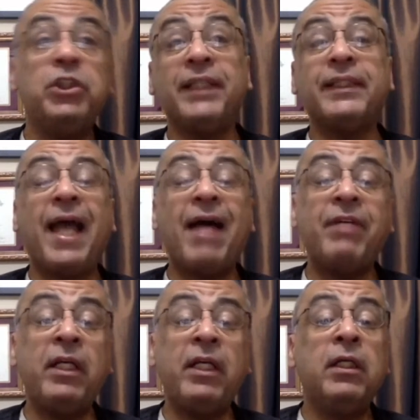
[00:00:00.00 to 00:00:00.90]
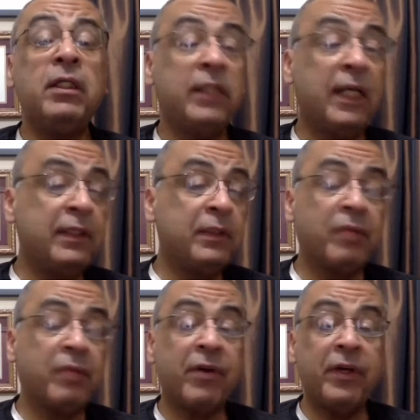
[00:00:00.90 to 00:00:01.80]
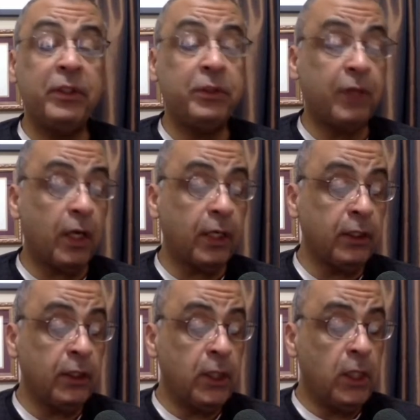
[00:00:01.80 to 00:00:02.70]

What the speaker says: chest cavity, that's referring to the heart.